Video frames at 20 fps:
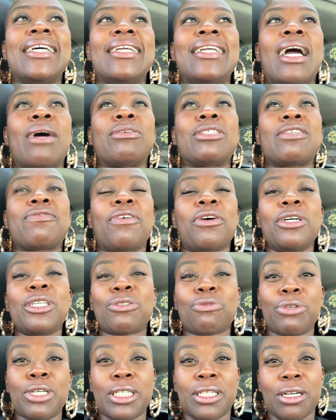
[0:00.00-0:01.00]
now, as far as
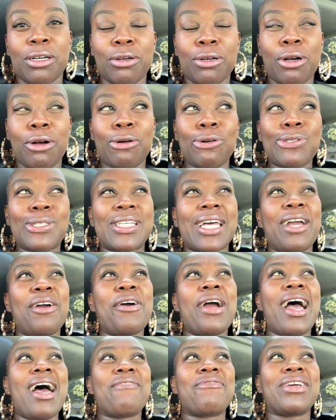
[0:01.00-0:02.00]
retail goes, they are
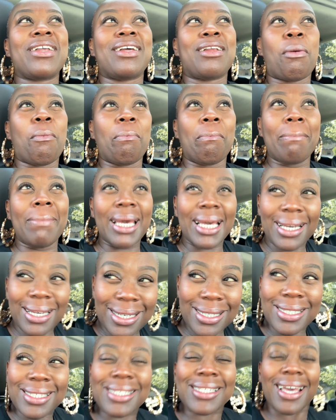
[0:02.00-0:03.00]
having an
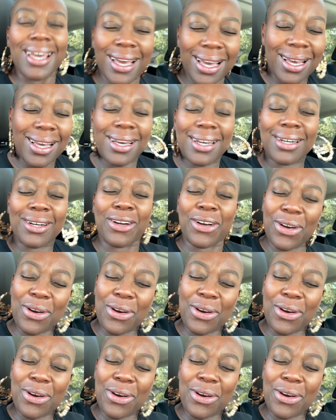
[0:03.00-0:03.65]
amazing